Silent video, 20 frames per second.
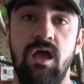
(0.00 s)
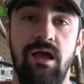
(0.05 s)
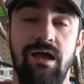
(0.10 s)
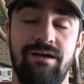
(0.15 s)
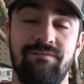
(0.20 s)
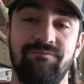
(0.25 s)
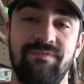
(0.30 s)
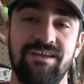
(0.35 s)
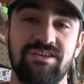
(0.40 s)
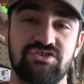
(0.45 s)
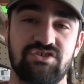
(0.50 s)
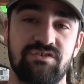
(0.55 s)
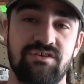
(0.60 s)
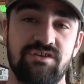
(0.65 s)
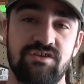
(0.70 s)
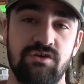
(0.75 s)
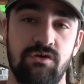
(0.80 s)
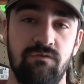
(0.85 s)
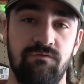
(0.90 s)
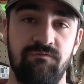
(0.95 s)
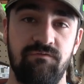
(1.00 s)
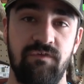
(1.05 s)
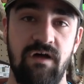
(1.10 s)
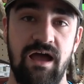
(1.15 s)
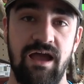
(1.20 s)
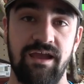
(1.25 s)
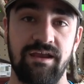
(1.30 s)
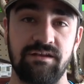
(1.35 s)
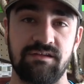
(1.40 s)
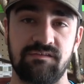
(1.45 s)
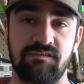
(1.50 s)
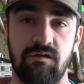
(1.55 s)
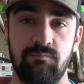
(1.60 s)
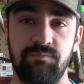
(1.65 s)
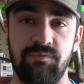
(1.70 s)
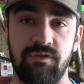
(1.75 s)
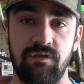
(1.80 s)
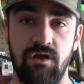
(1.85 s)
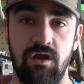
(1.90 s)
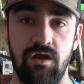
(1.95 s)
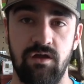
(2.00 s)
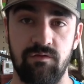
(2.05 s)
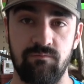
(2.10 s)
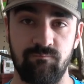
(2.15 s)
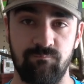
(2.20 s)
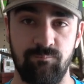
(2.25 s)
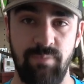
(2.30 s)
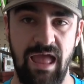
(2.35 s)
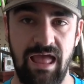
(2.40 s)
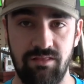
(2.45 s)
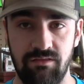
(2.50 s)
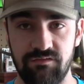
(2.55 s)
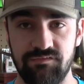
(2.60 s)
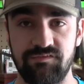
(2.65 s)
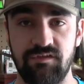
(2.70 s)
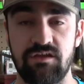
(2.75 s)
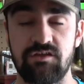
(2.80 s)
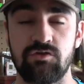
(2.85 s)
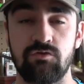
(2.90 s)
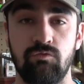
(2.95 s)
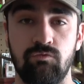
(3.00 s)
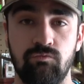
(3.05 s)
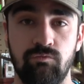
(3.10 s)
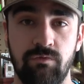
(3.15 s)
Eventually you'll find something, a balance that you'll